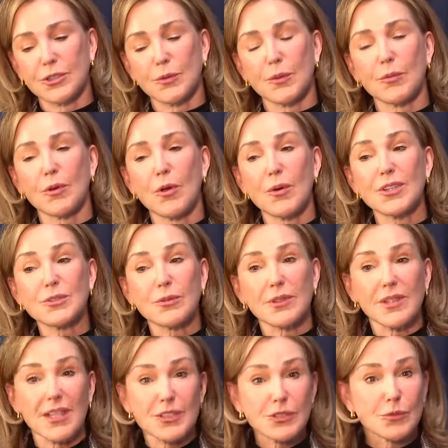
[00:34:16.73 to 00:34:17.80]
So we were going to a
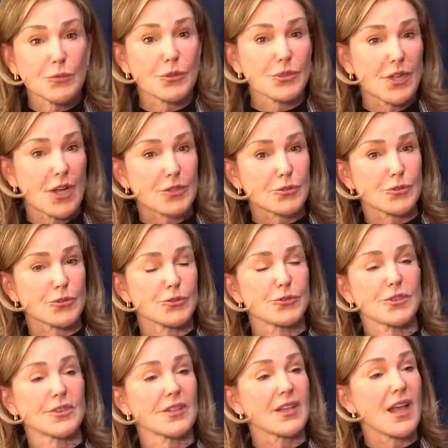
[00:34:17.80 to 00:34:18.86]
luncheon where Dr.
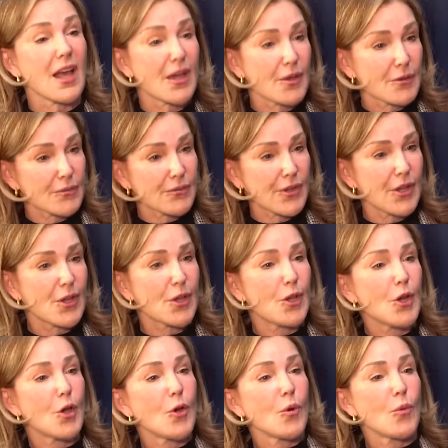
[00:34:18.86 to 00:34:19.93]
Susan Love
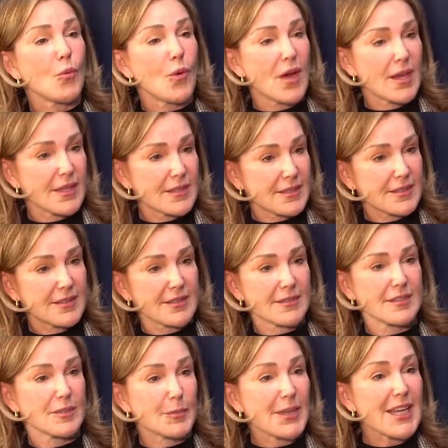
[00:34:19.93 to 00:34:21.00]
was
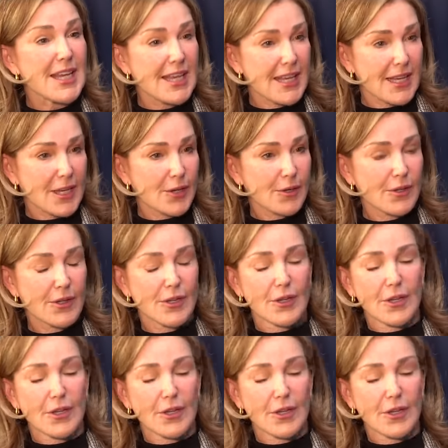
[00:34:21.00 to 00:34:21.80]
speaking,